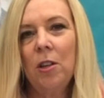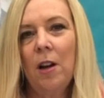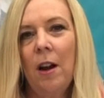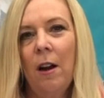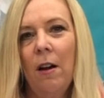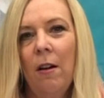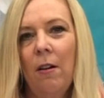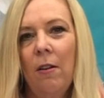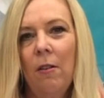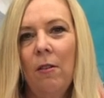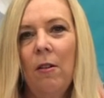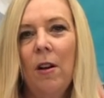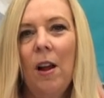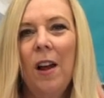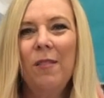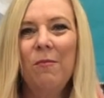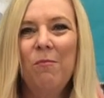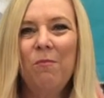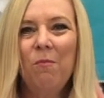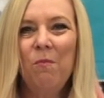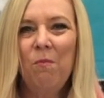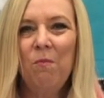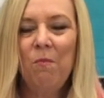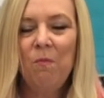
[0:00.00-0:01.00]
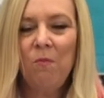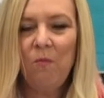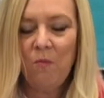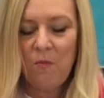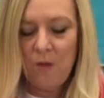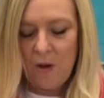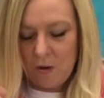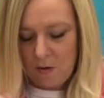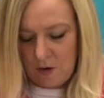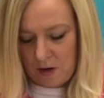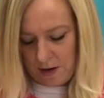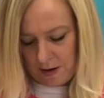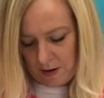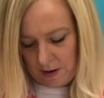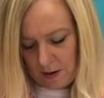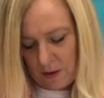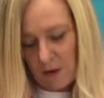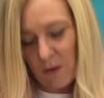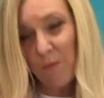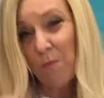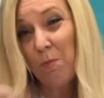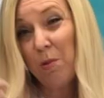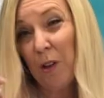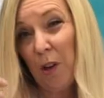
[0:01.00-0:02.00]
are,
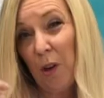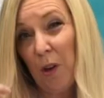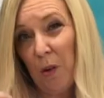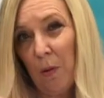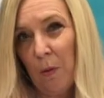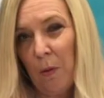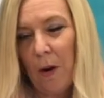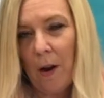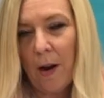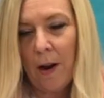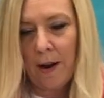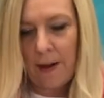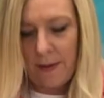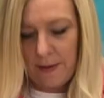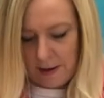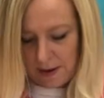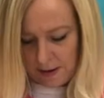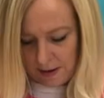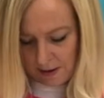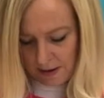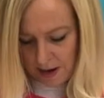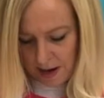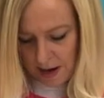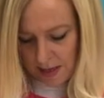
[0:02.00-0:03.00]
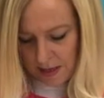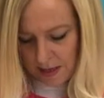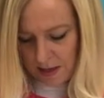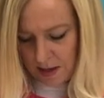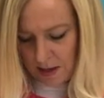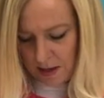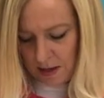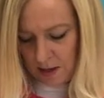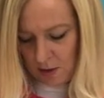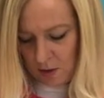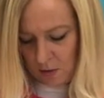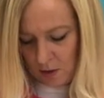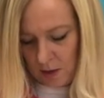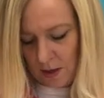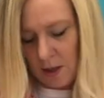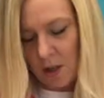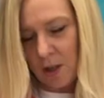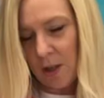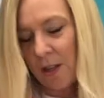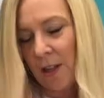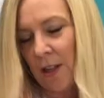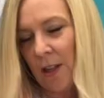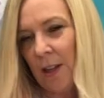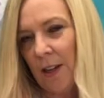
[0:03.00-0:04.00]
they're blue on there, and you can
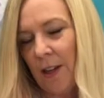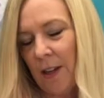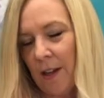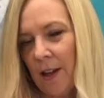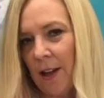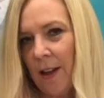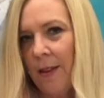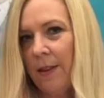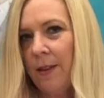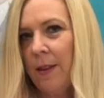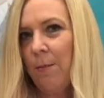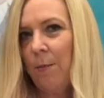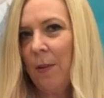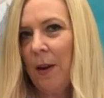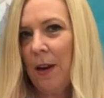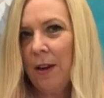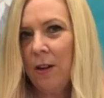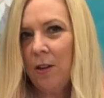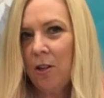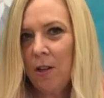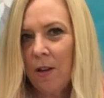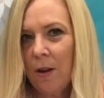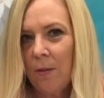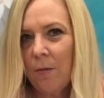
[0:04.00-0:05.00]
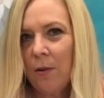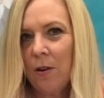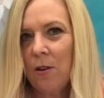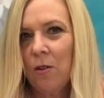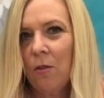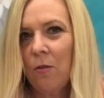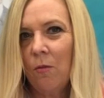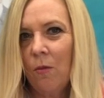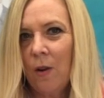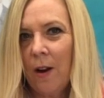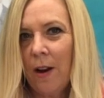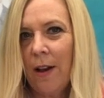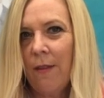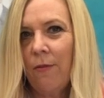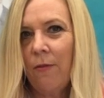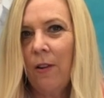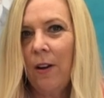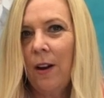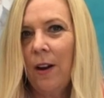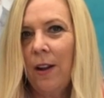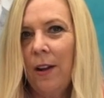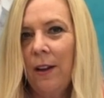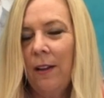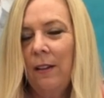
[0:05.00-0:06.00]
just click on the page numbers or whatever
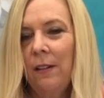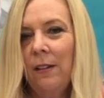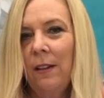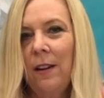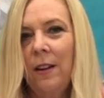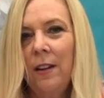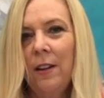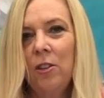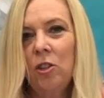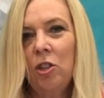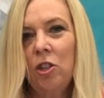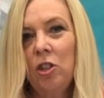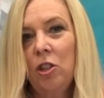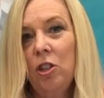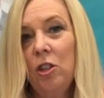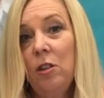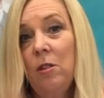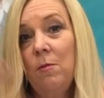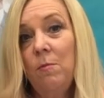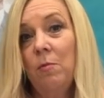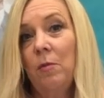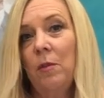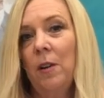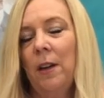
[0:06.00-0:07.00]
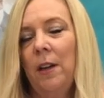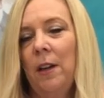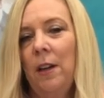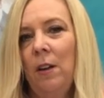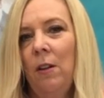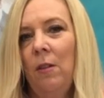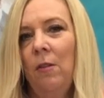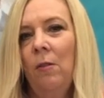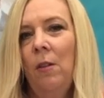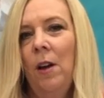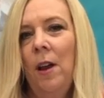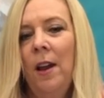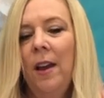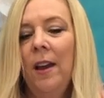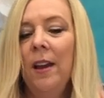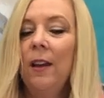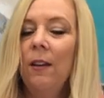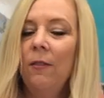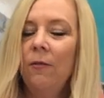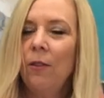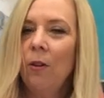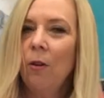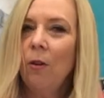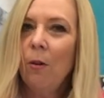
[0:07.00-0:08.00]
it is, and it should bring you,
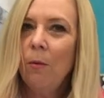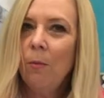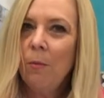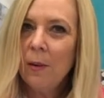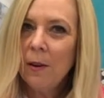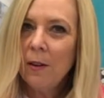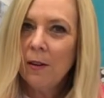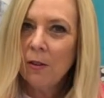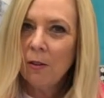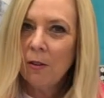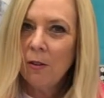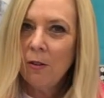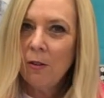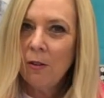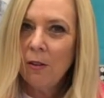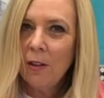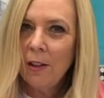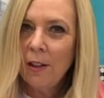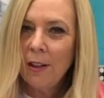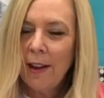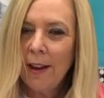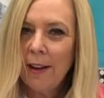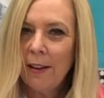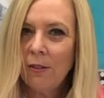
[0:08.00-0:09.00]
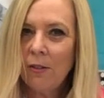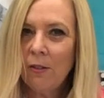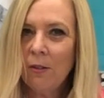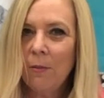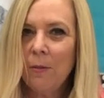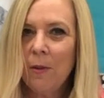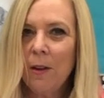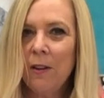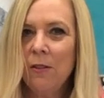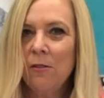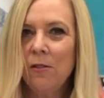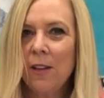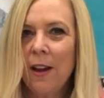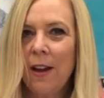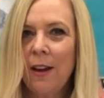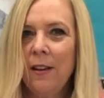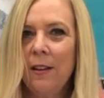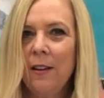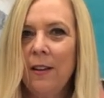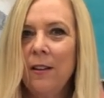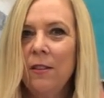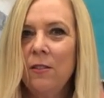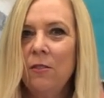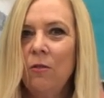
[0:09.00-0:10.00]
if you opened your Google Classroom and you
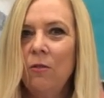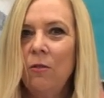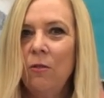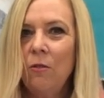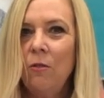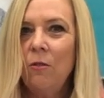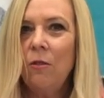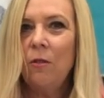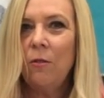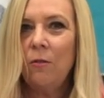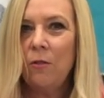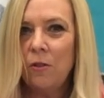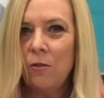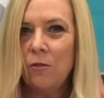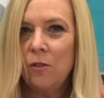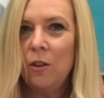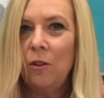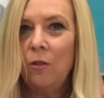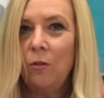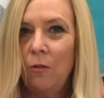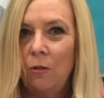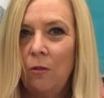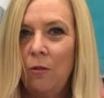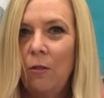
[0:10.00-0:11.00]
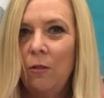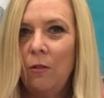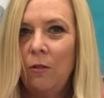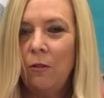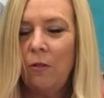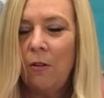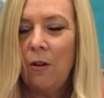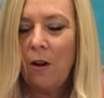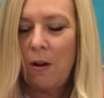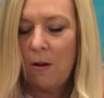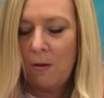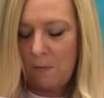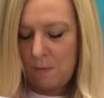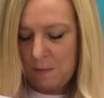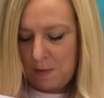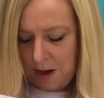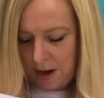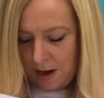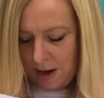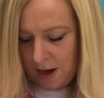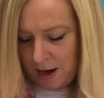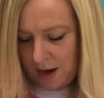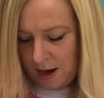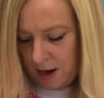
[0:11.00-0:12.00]
signed into Google using Google Chrome,
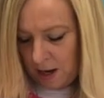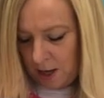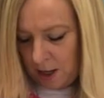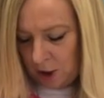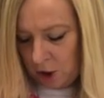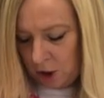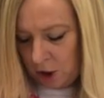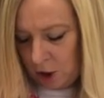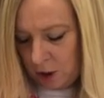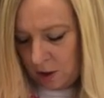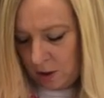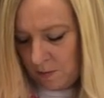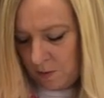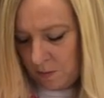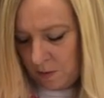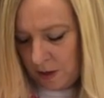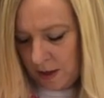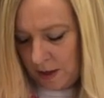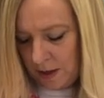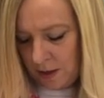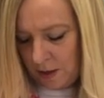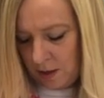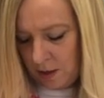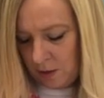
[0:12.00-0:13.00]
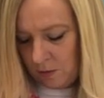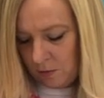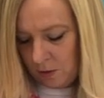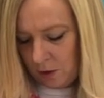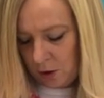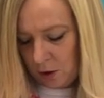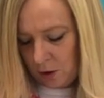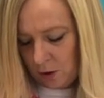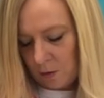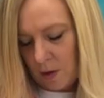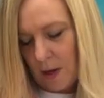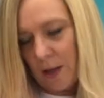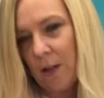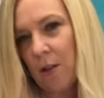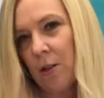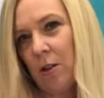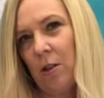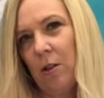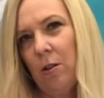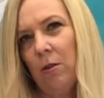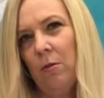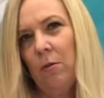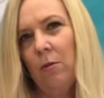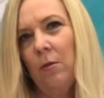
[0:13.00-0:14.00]
it should bring you straight
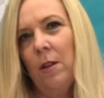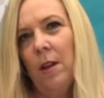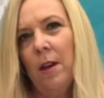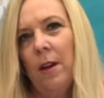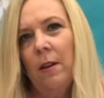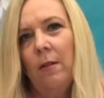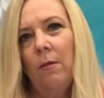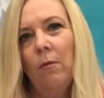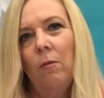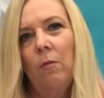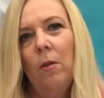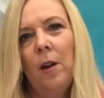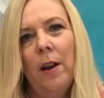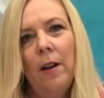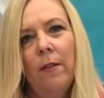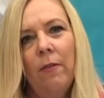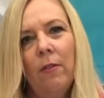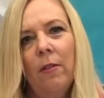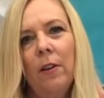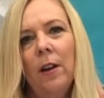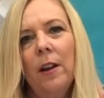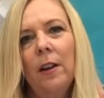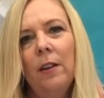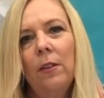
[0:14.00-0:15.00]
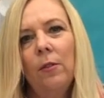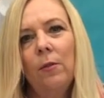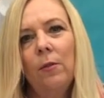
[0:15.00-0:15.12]
to the whatever it is